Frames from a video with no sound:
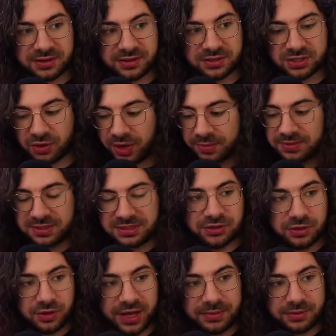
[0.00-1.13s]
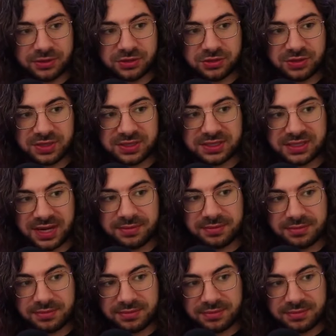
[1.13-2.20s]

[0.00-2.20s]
So I'm still able to do the same